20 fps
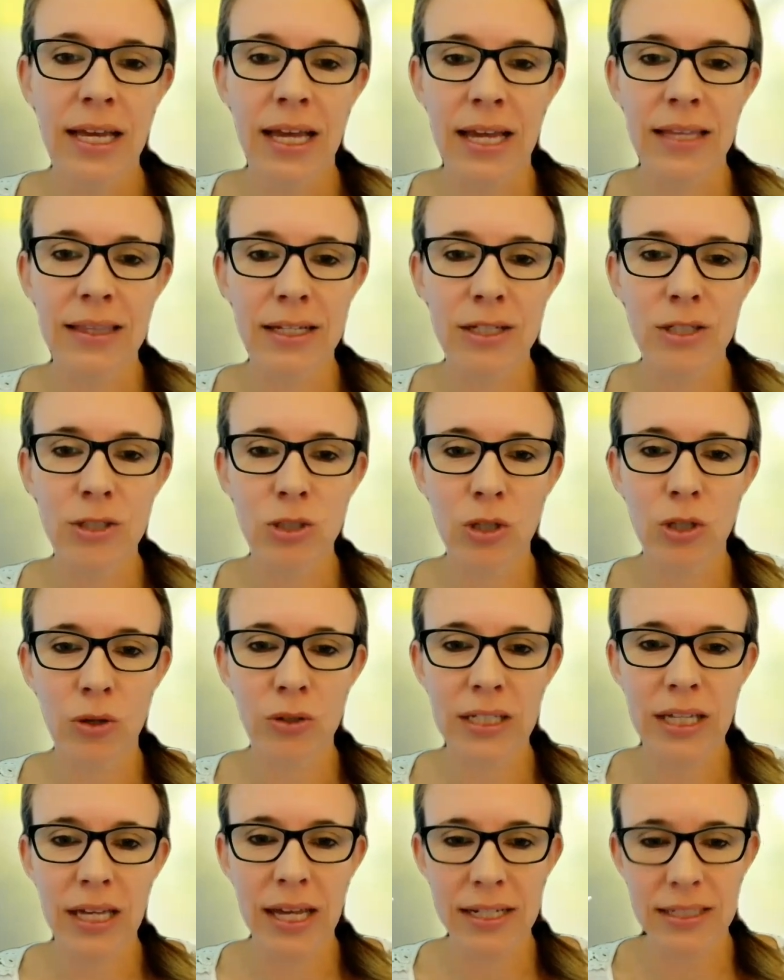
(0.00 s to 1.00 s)
And then you
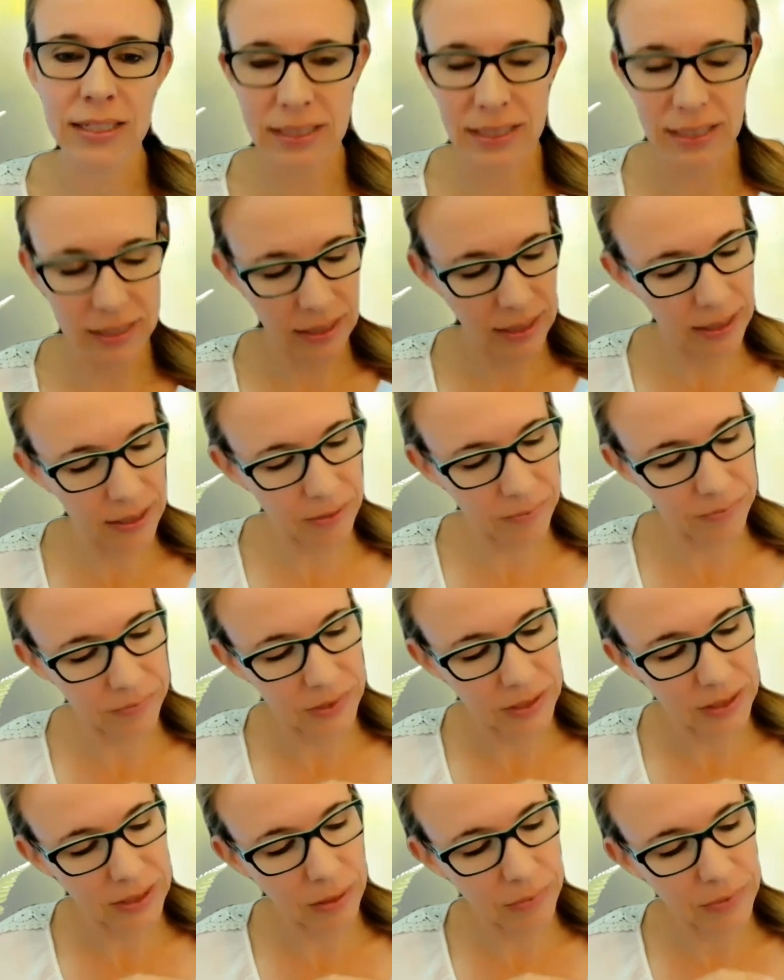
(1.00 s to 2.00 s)
don't get
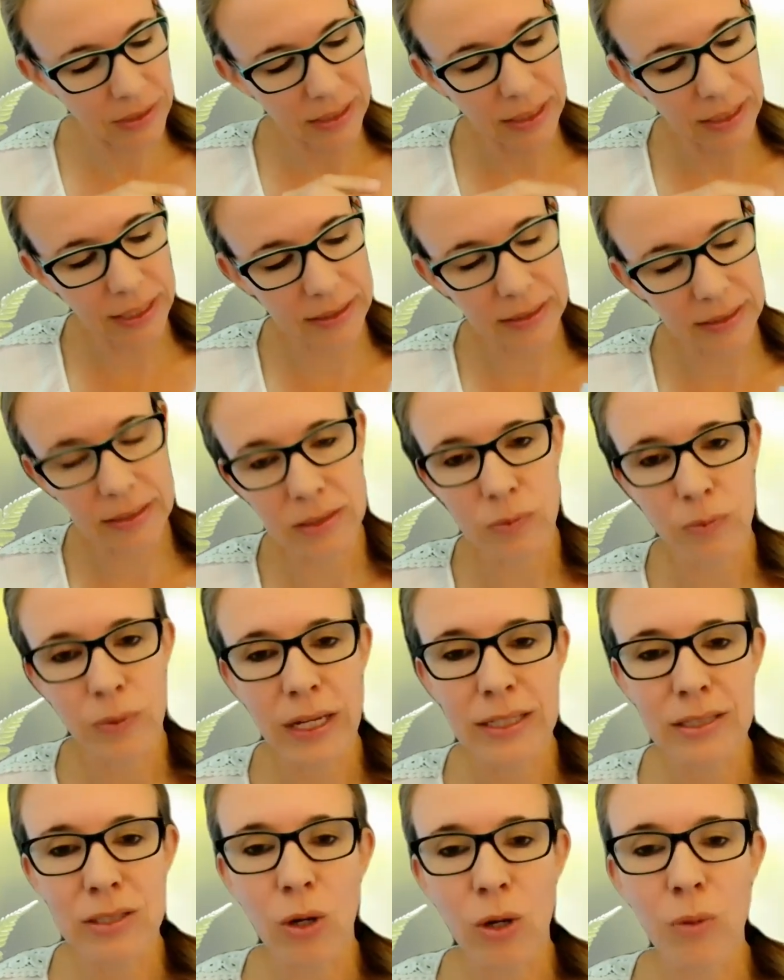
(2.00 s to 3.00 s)
something like this,
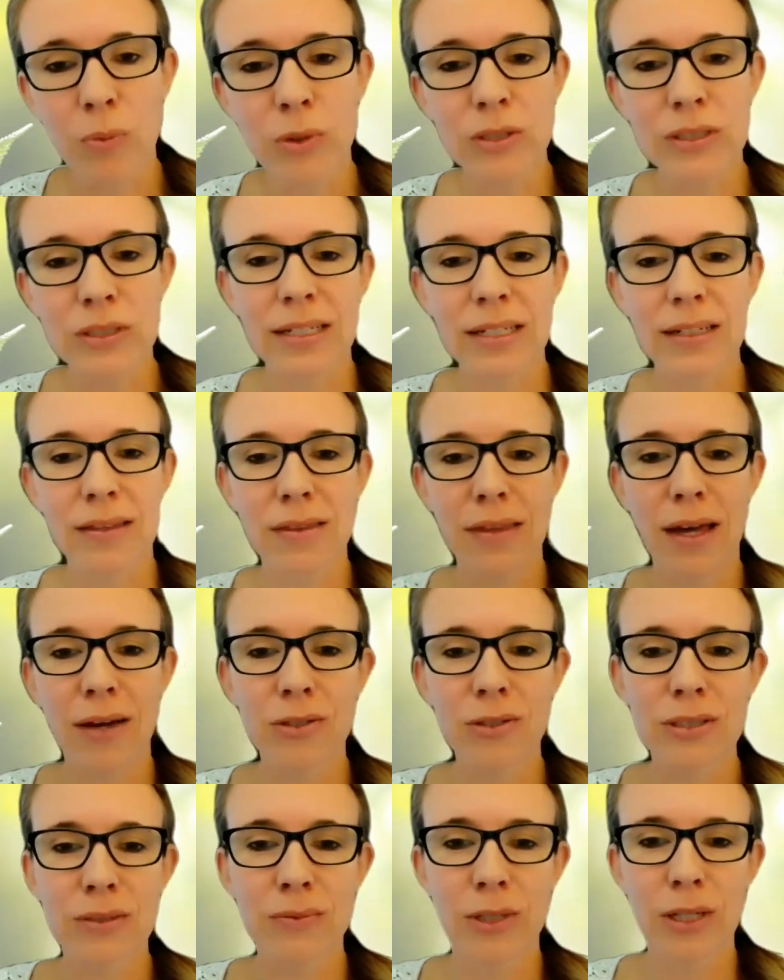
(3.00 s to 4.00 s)
where it's almost at
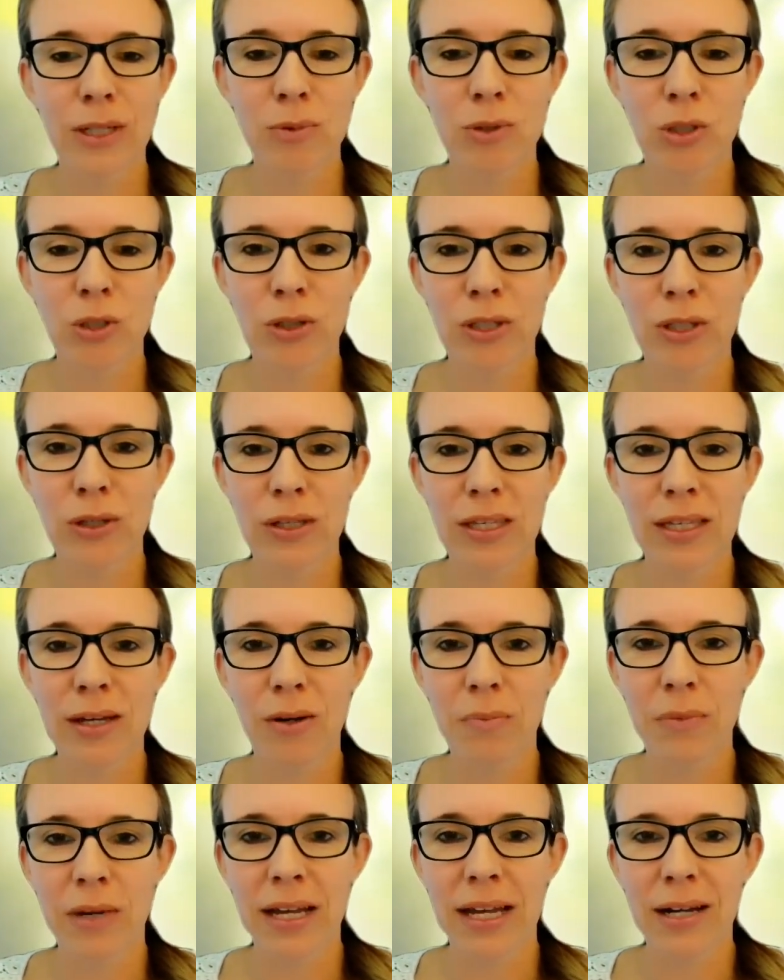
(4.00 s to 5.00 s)
1,000, what I'm showing you here
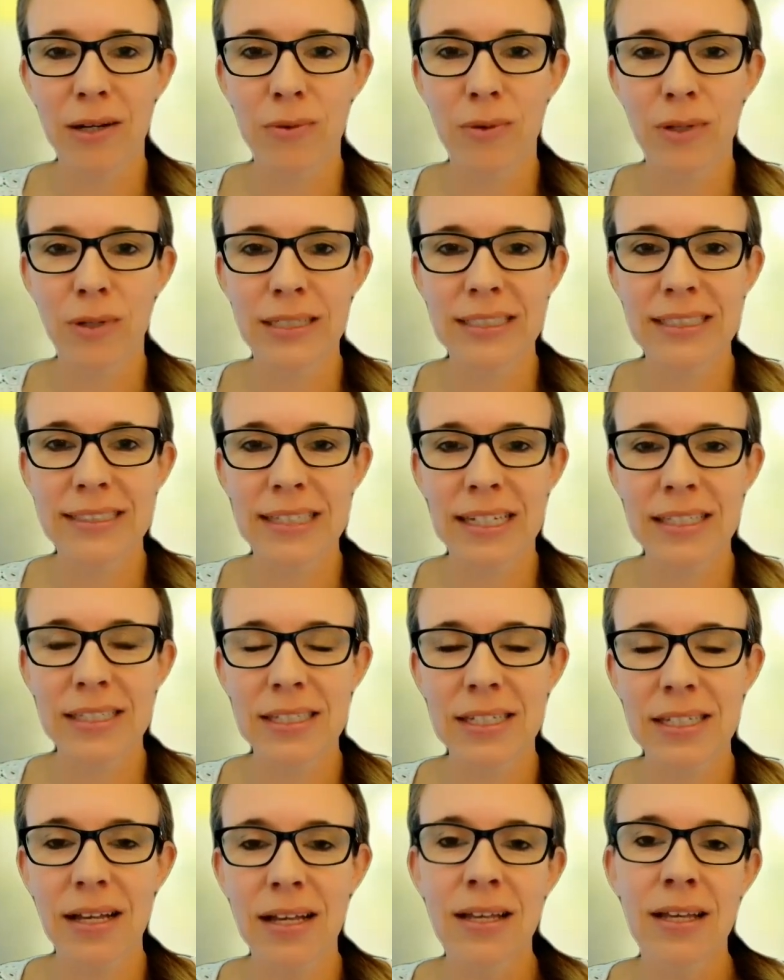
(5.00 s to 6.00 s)
on my air quality
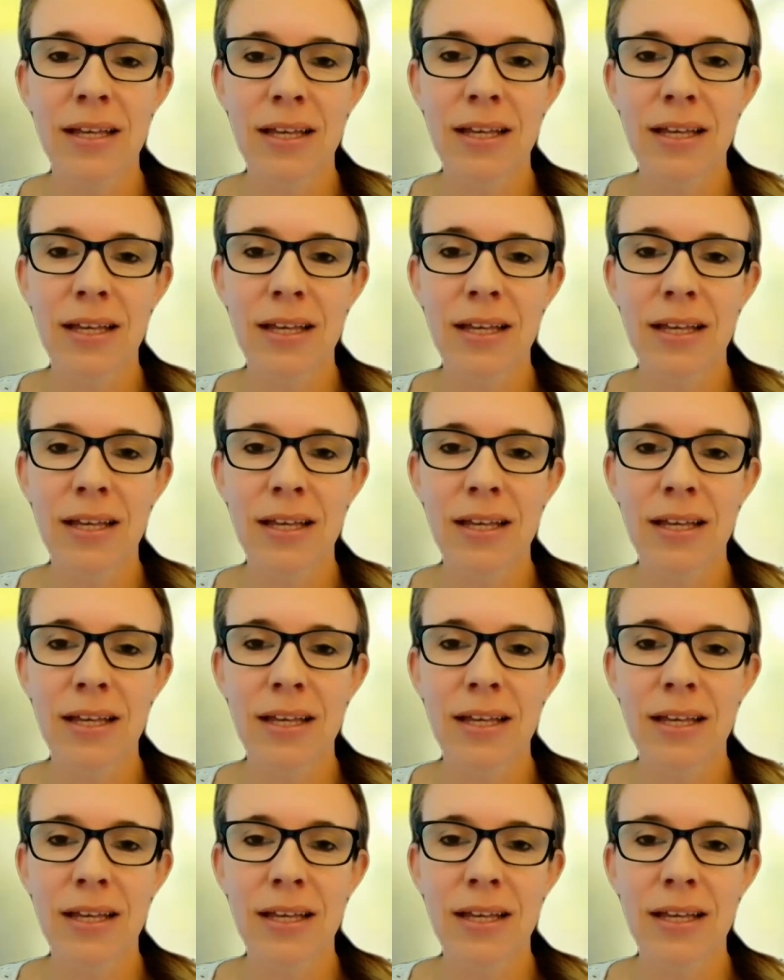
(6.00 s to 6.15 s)
sensor.